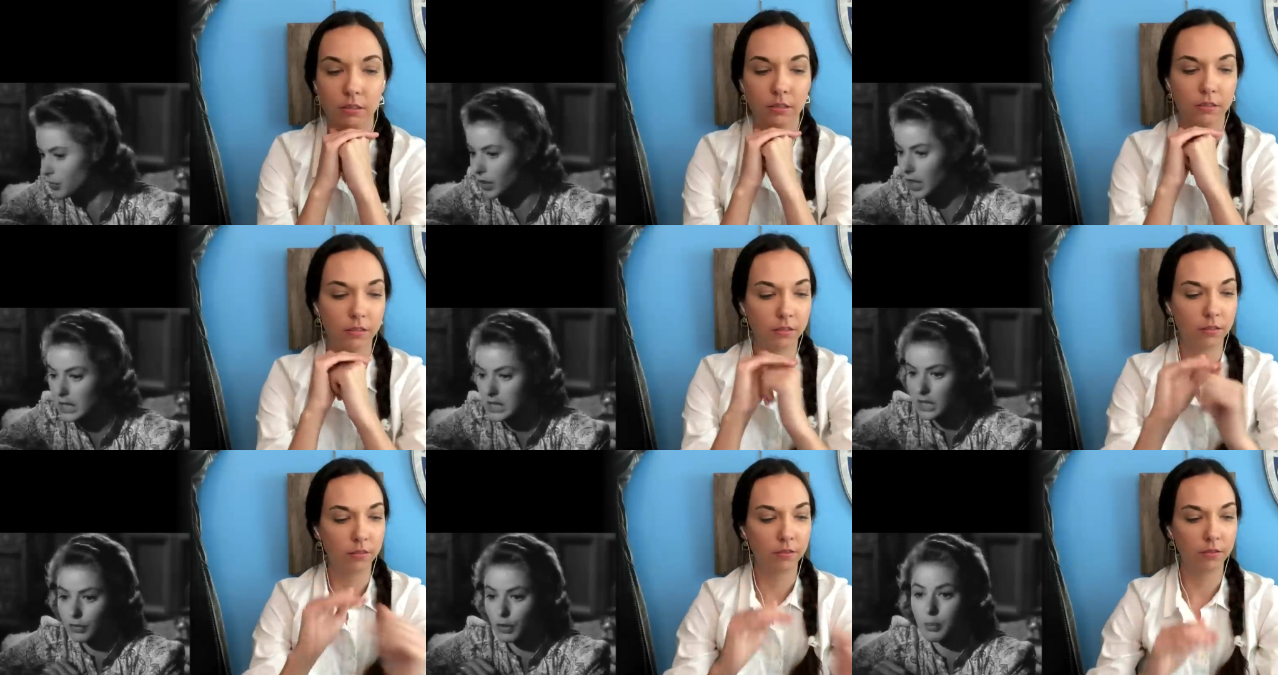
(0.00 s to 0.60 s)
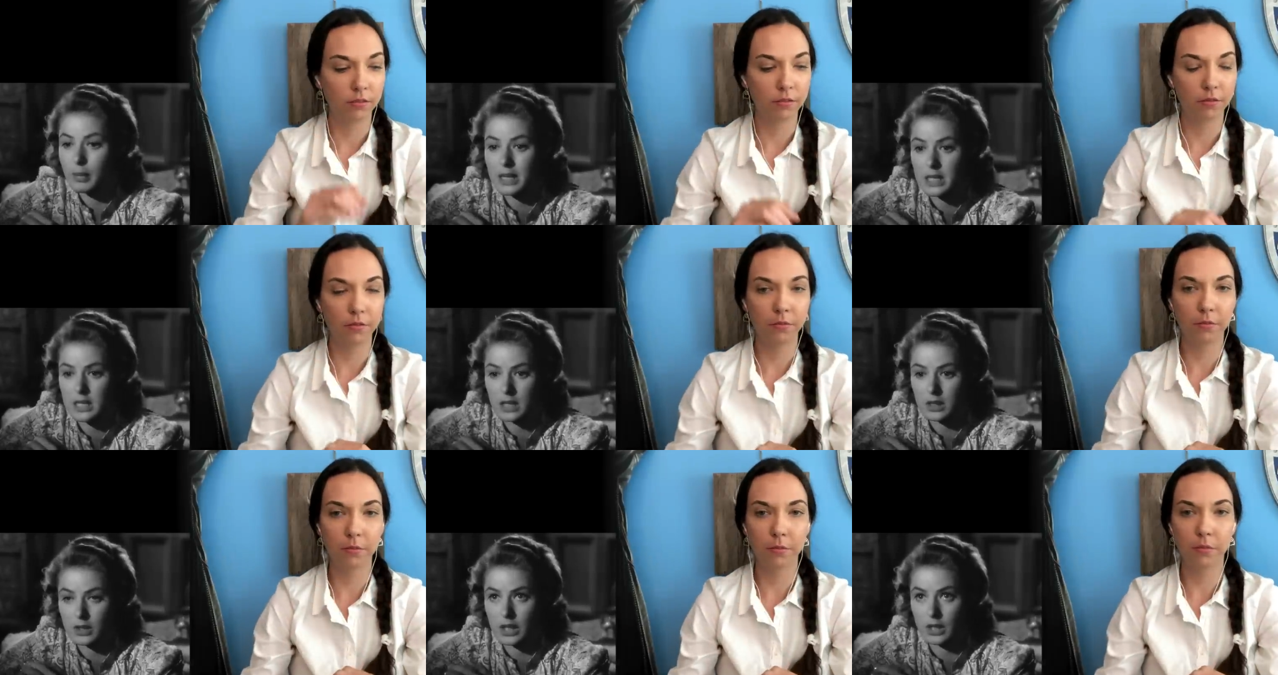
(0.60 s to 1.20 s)
Speaker 1: was frantic. For
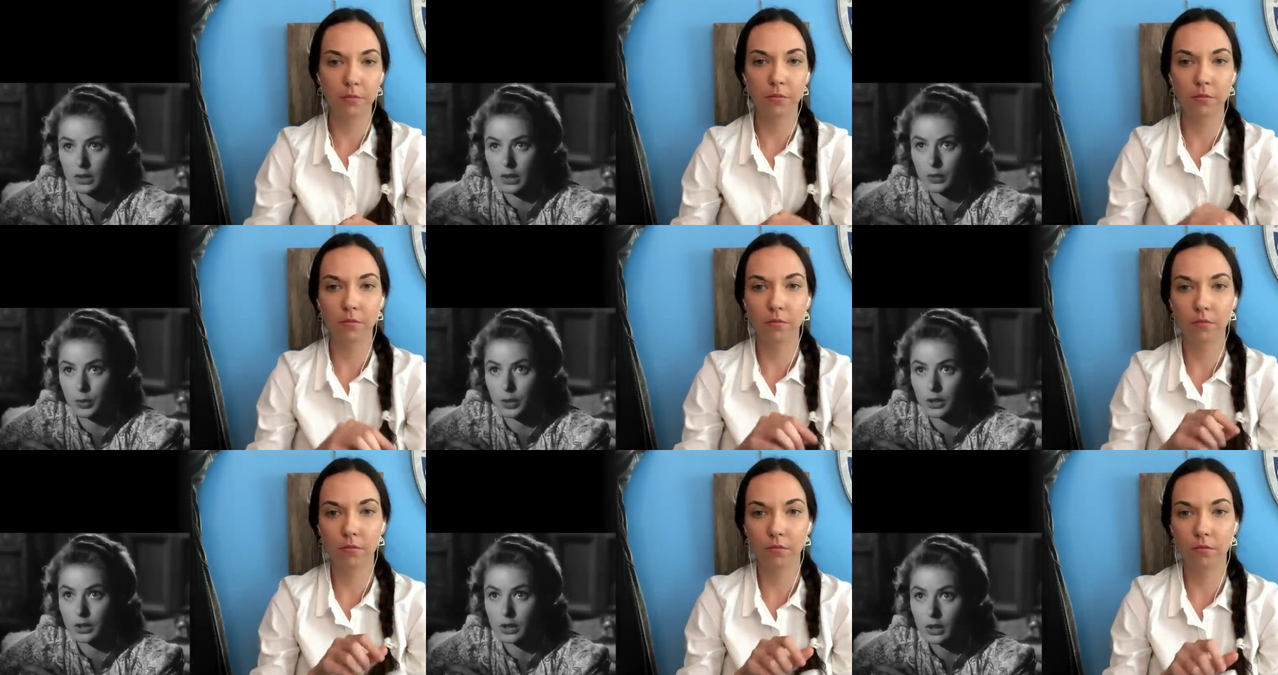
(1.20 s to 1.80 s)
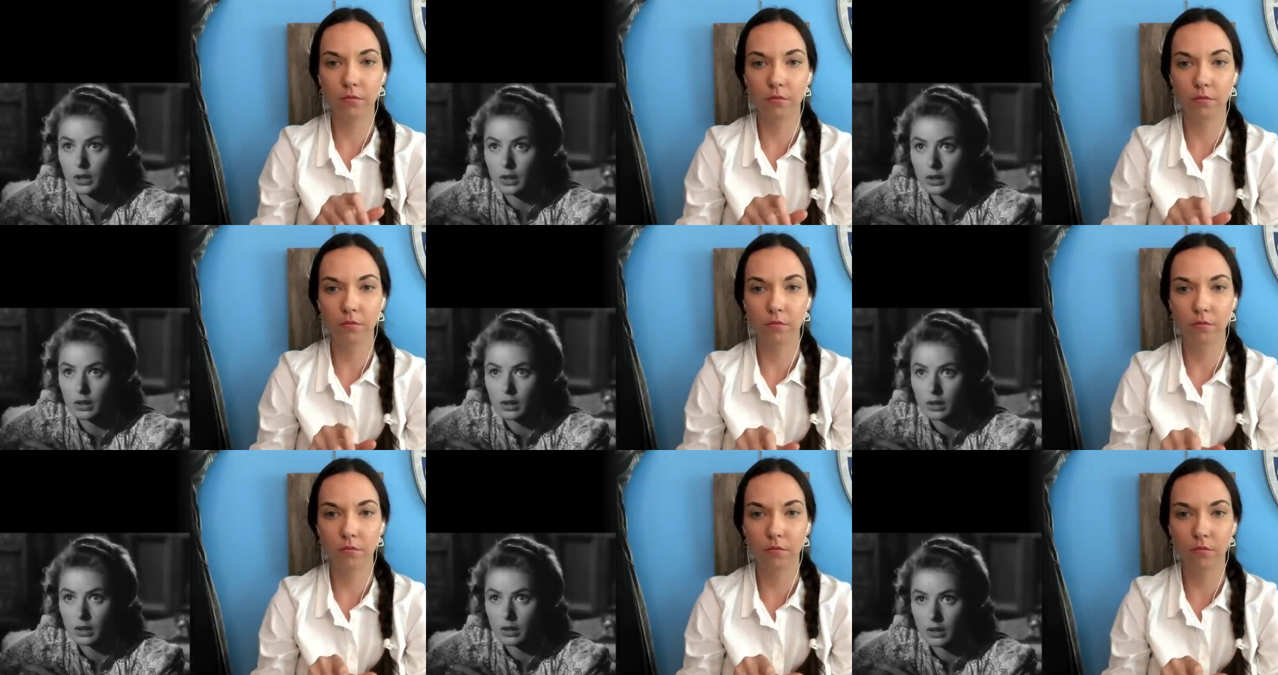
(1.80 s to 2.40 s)
months I tried to get word.
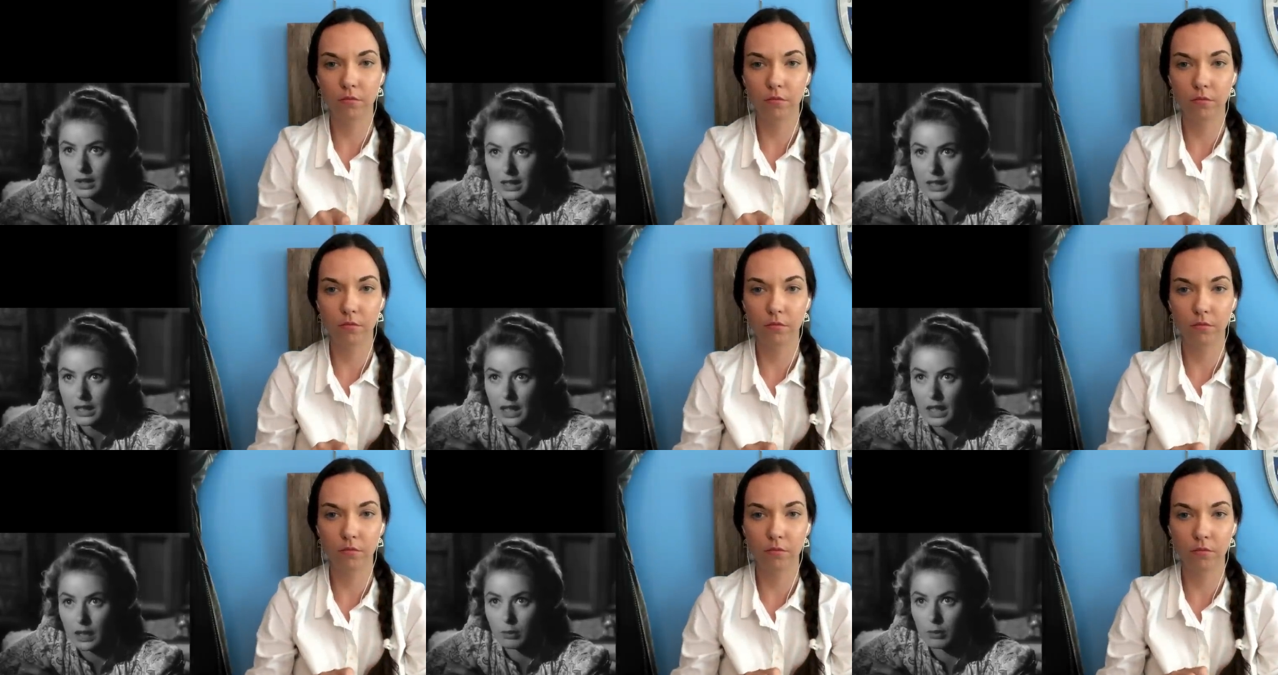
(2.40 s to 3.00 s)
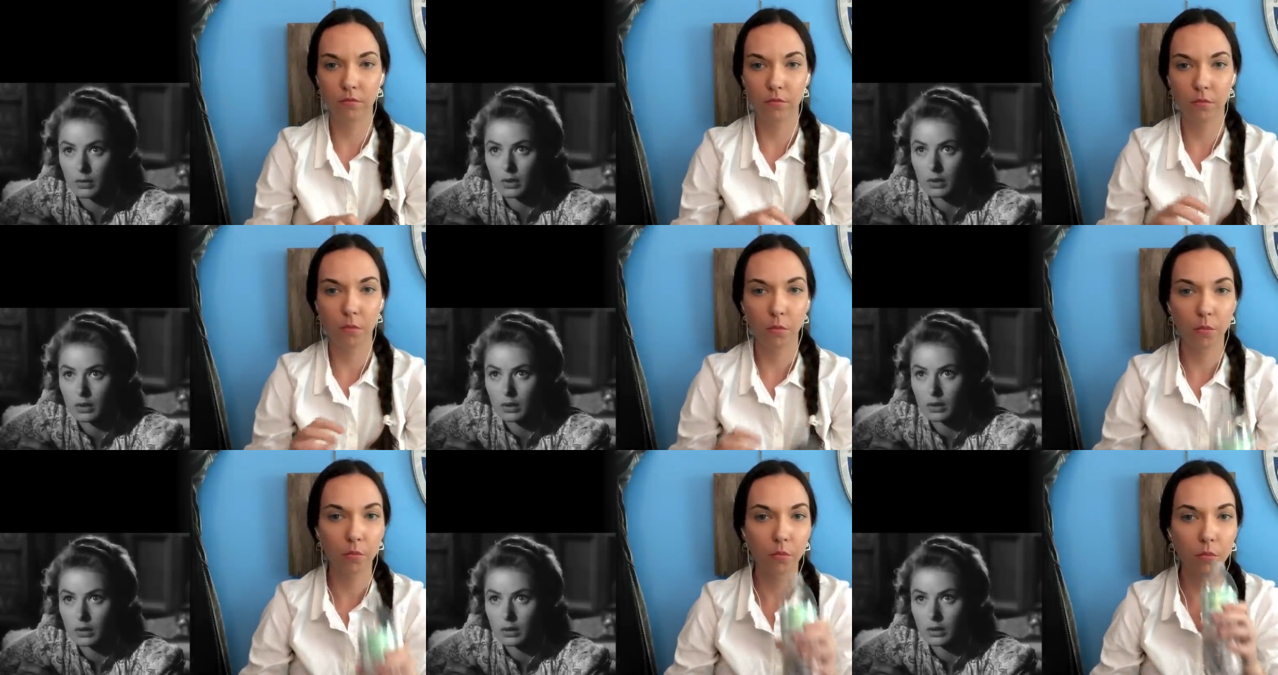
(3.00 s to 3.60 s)
Then it came.
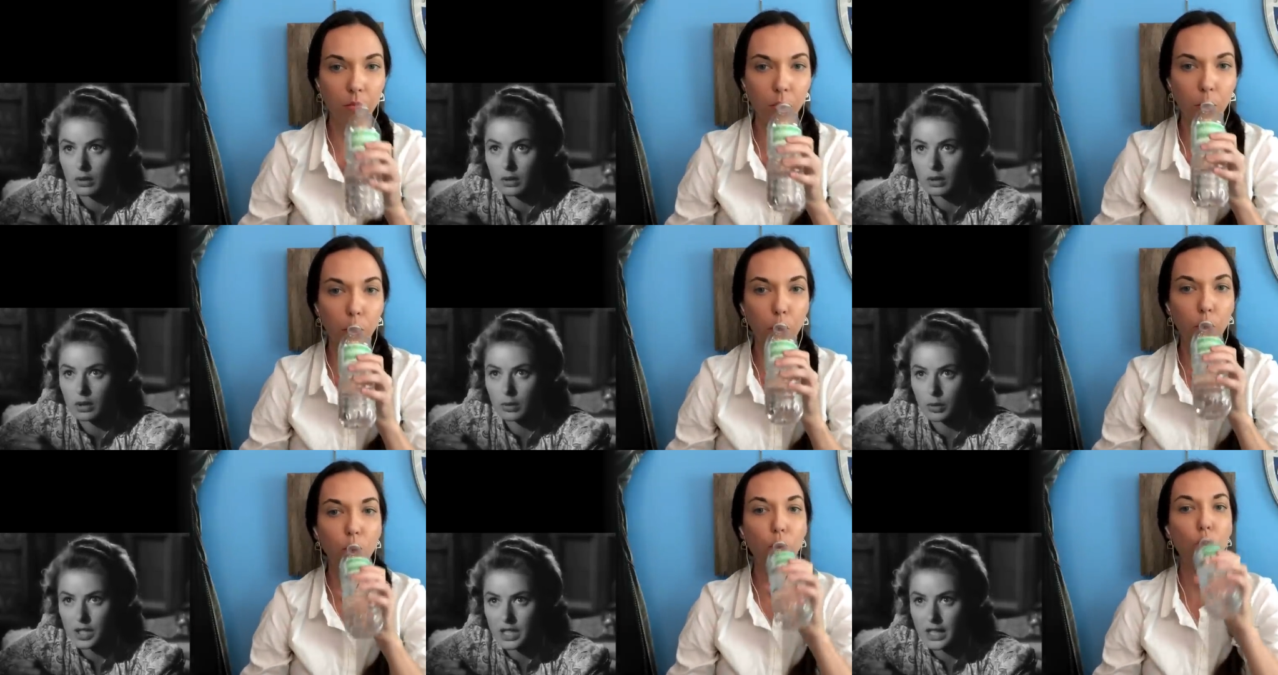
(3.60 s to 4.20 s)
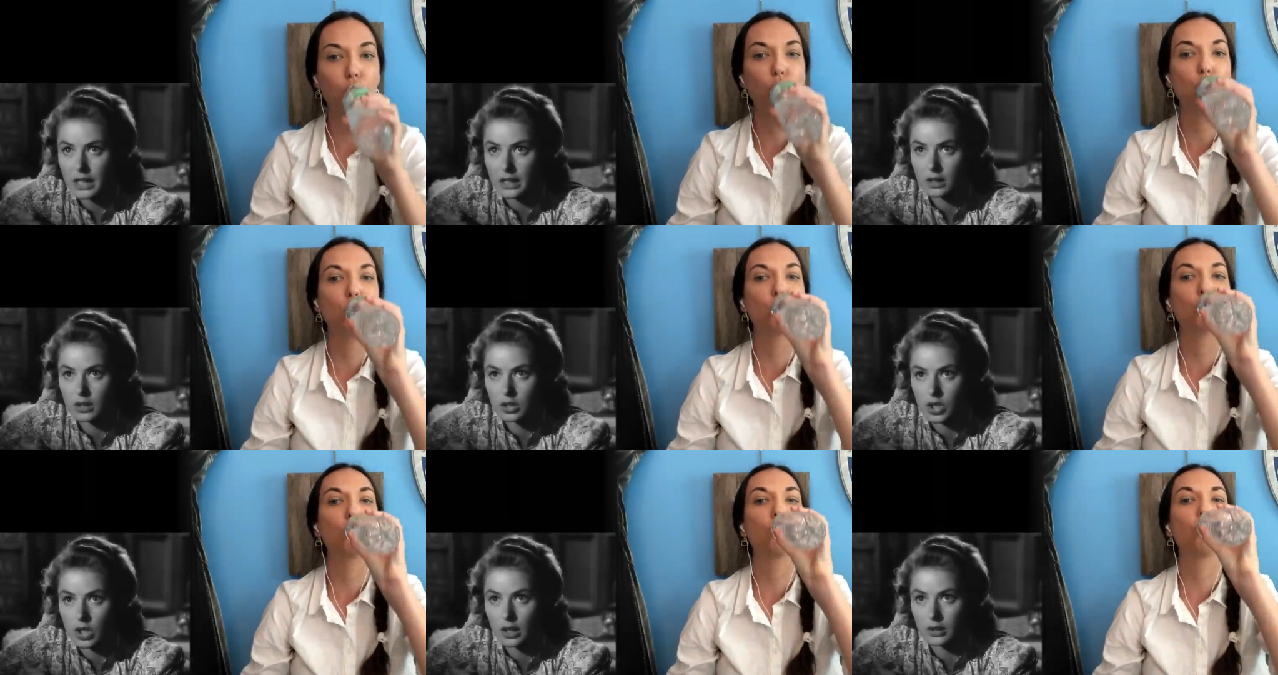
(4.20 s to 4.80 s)
He was dead,
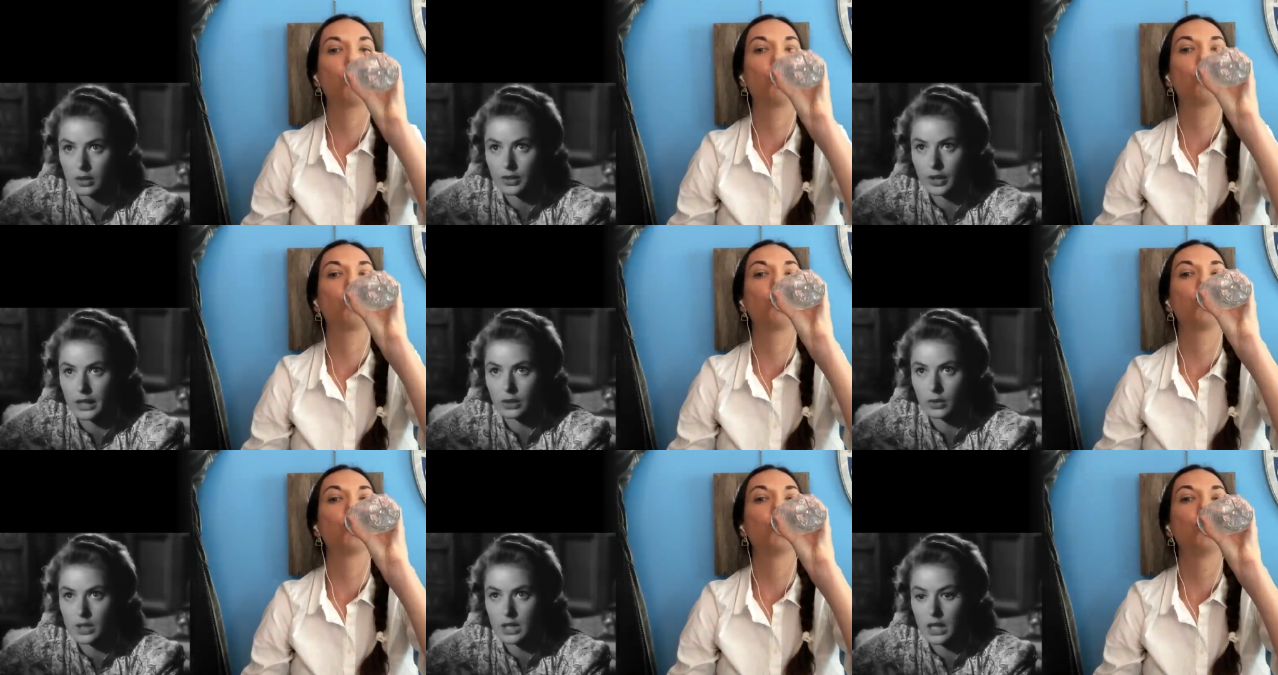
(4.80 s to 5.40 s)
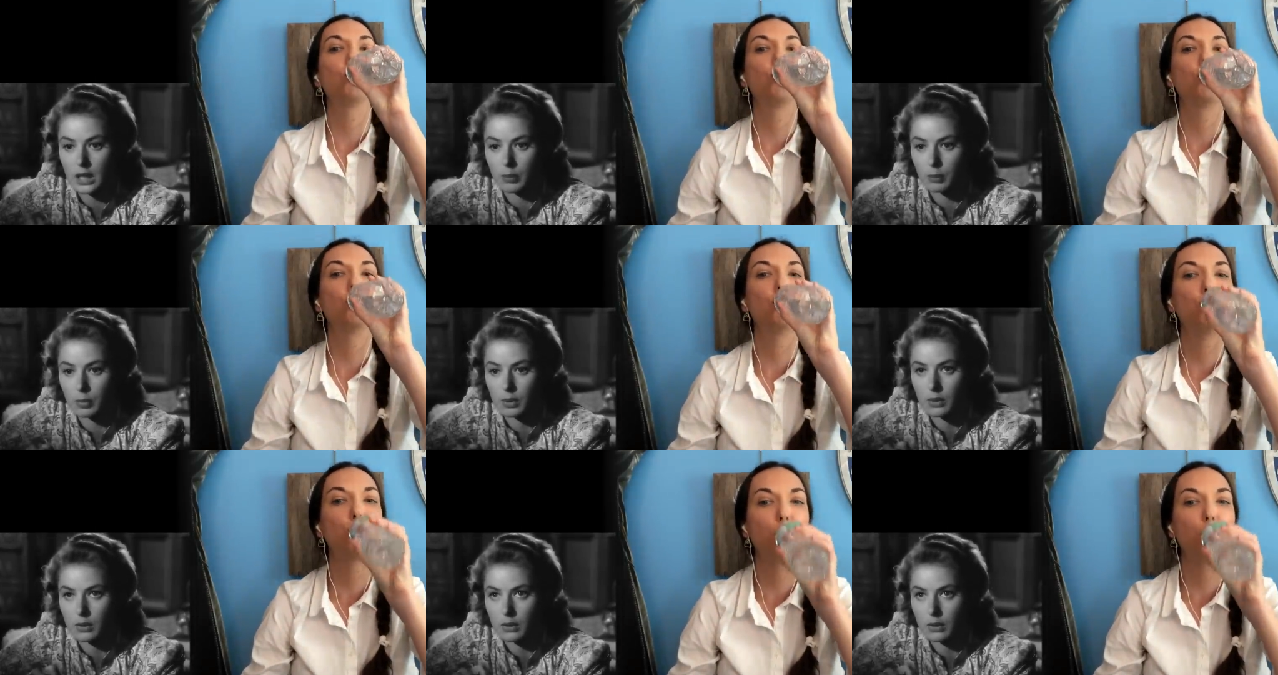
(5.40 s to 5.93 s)
shot trying to escape.